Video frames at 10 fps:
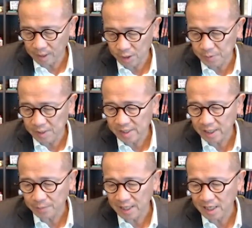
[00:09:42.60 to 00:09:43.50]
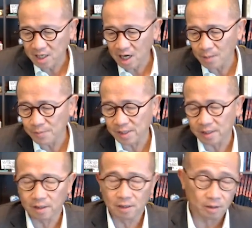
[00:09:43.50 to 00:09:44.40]
it's been said many times
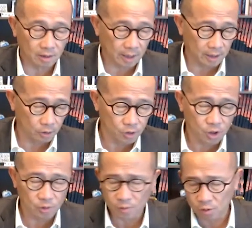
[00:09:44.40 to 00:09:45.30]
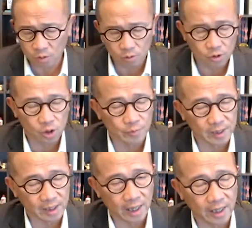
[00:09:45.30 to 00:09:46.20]
that used to be
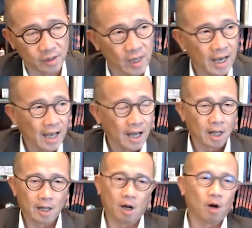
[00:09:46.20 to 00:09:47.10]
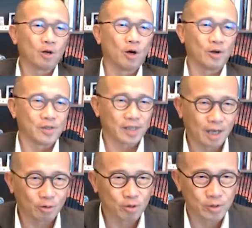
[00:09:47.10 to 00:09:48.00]
the case that Hong Kong is a
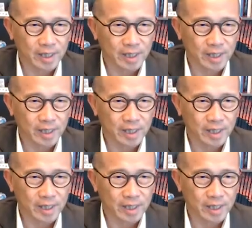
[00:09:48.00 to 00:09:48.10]
cultural